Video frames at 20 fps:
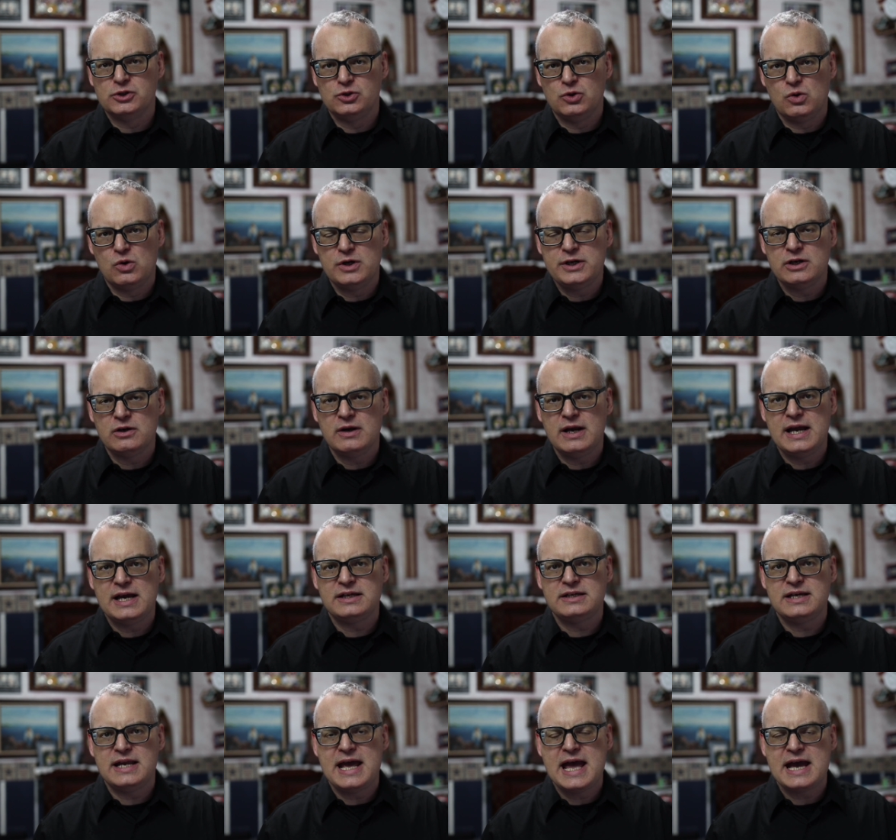a lawyer
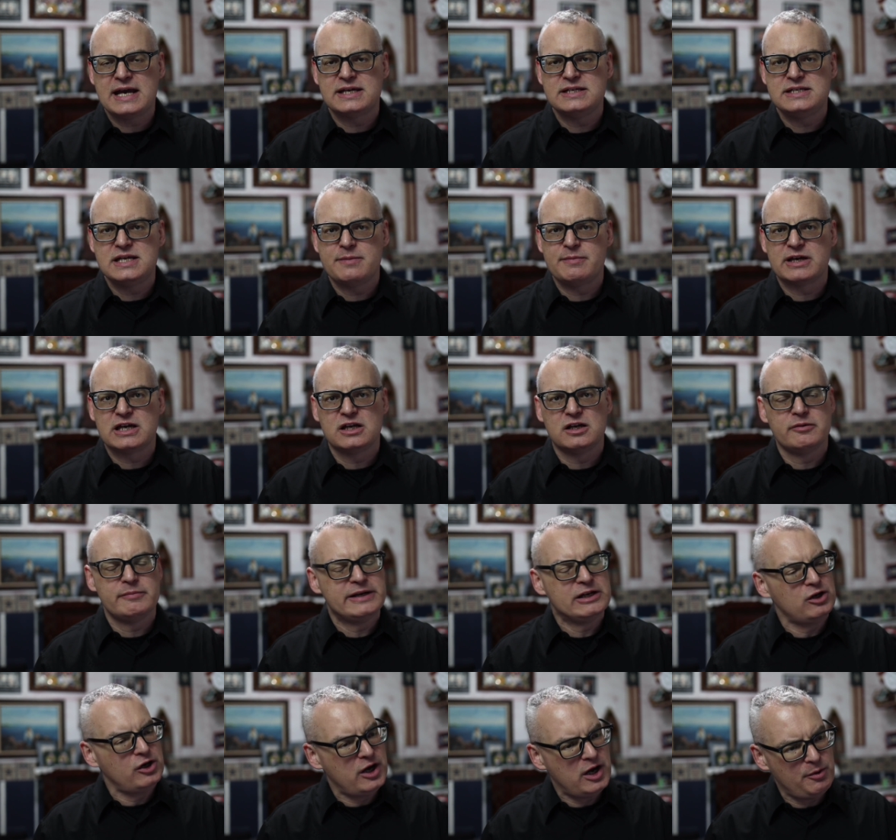and an academic, and I'm
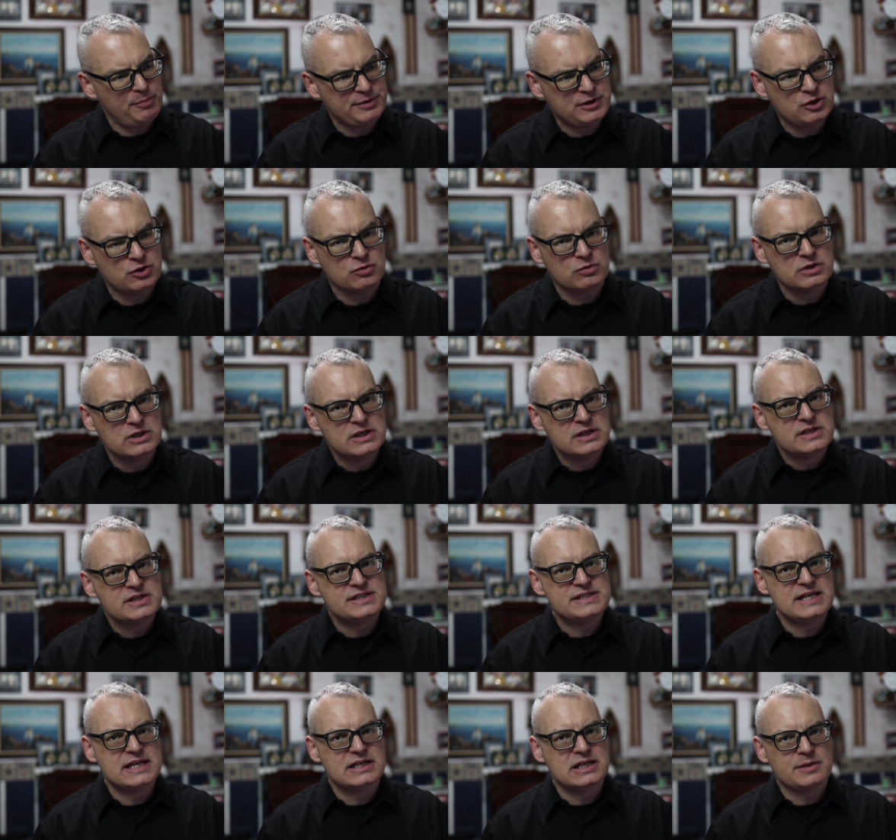here to help you
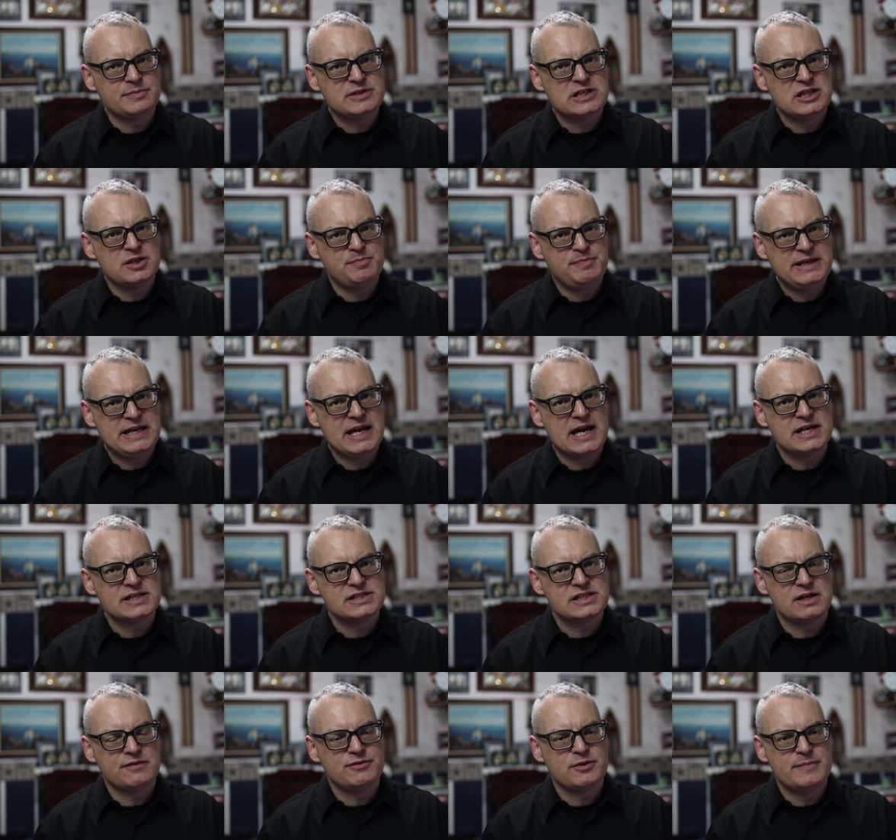stand up to the
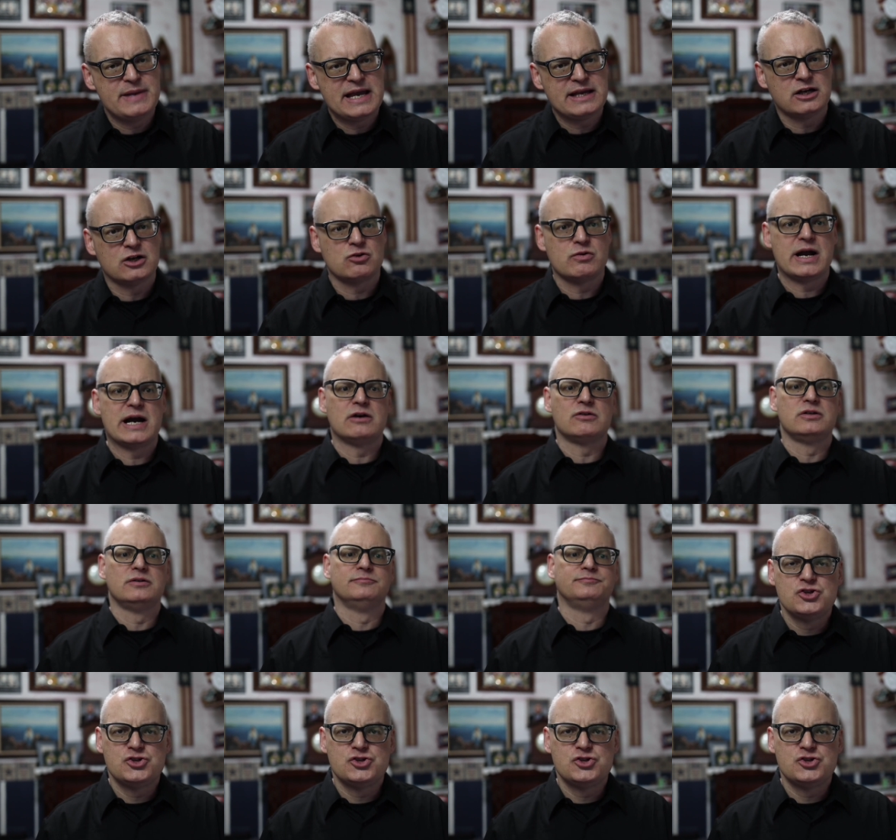BS of the MAGA crowd.